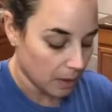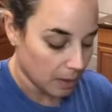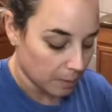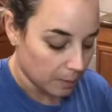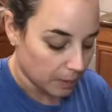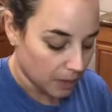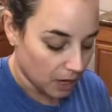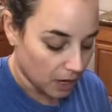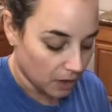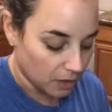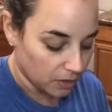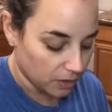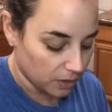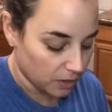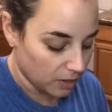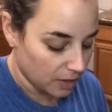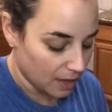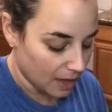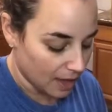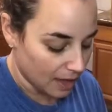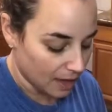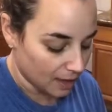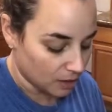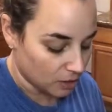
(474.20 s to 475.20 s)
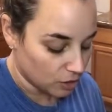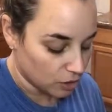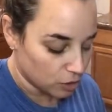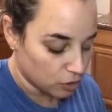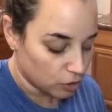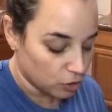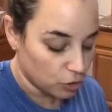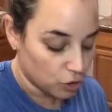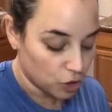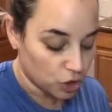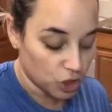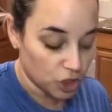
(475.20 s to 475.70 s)
But other than that,
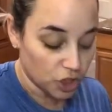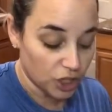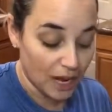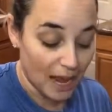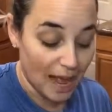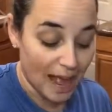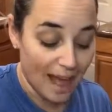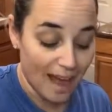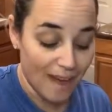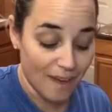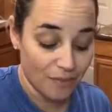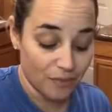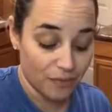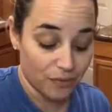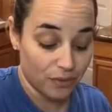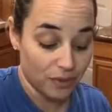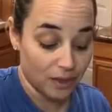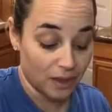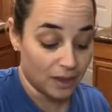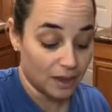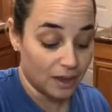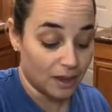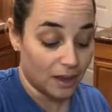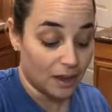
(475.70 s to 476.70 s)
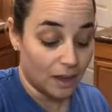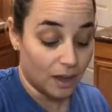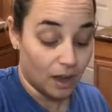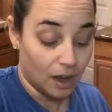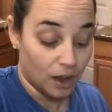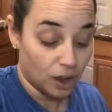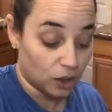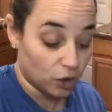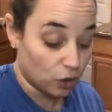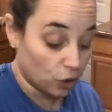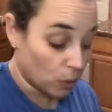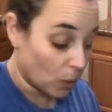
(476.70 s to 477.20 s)
you should have
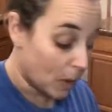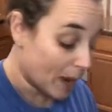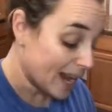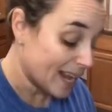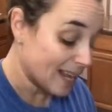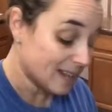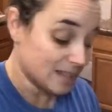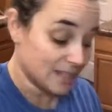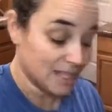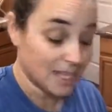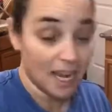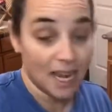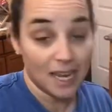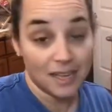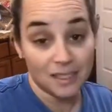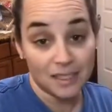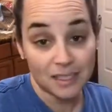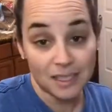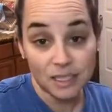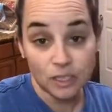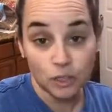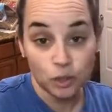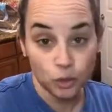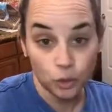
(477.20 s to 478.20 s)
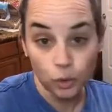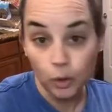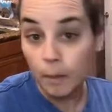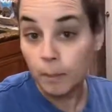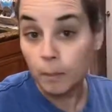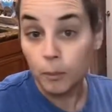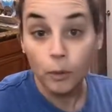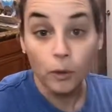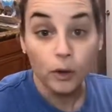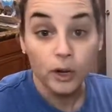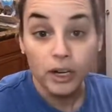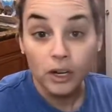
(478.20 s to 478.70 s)
a great tasting
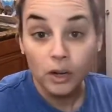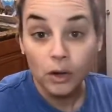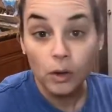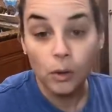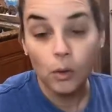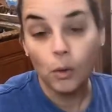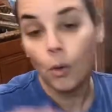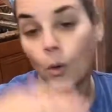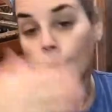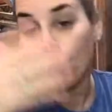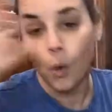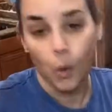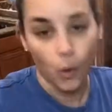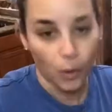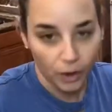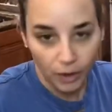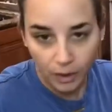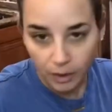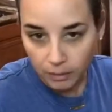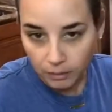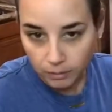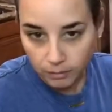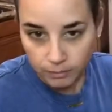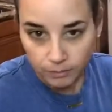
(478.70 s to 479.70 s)
shrimp Creole or